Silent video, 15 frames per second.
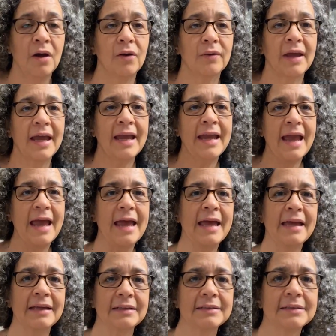Okay,
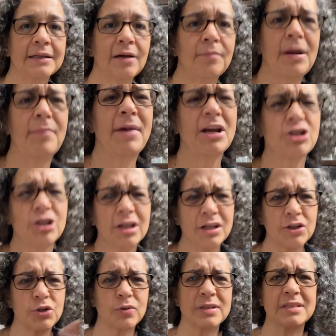and I'm actually
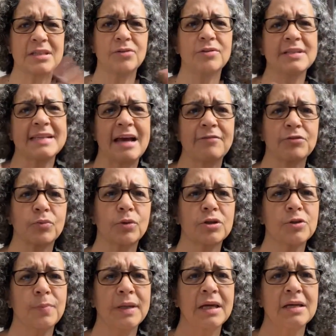going to do a series afterwards
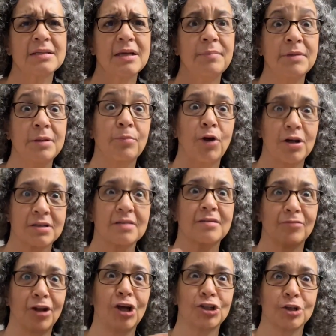because I'm in the process of
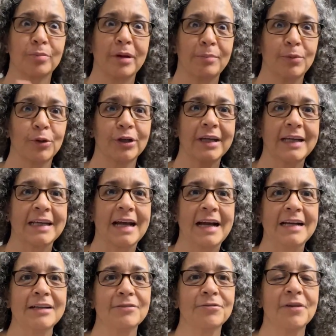launching my book and
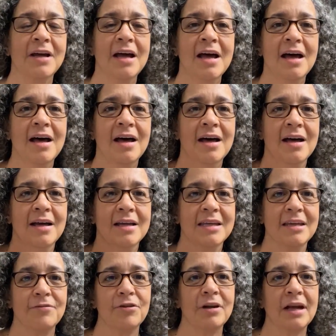kind of
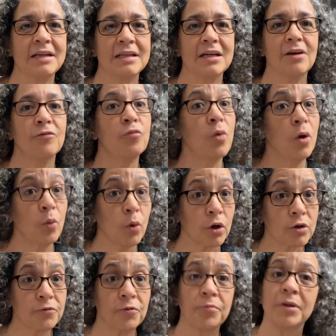give you an idea of what
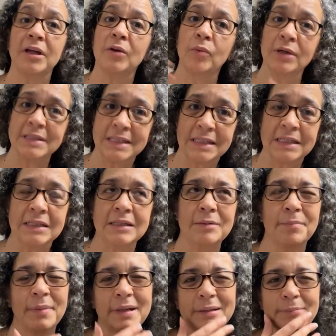worked for me, what
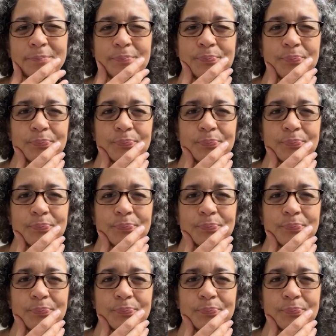didn't, but